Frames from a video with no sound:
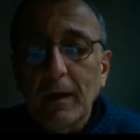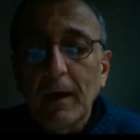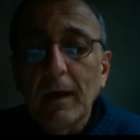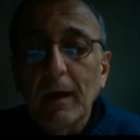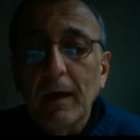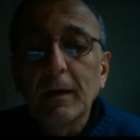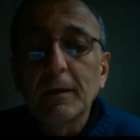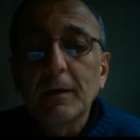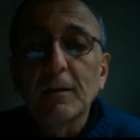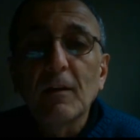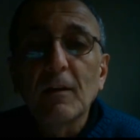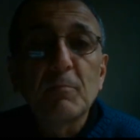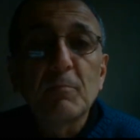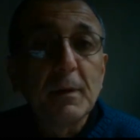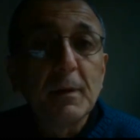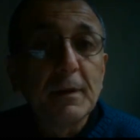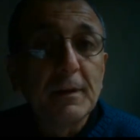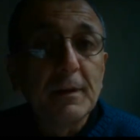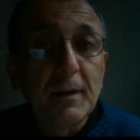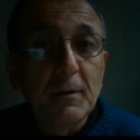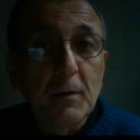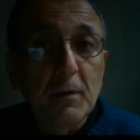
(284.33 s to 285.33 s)
and I've
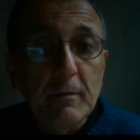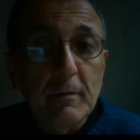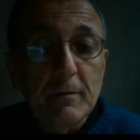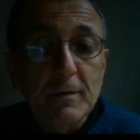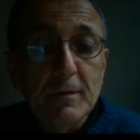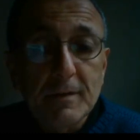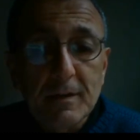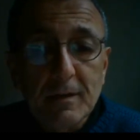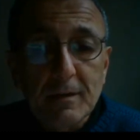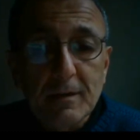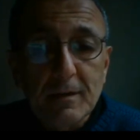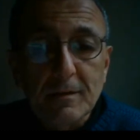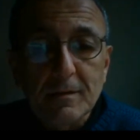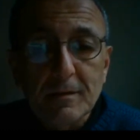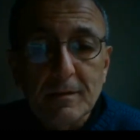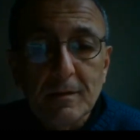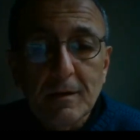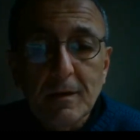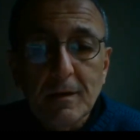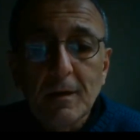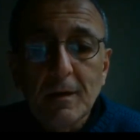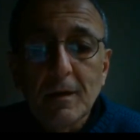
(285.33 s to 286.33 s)
been here ever since.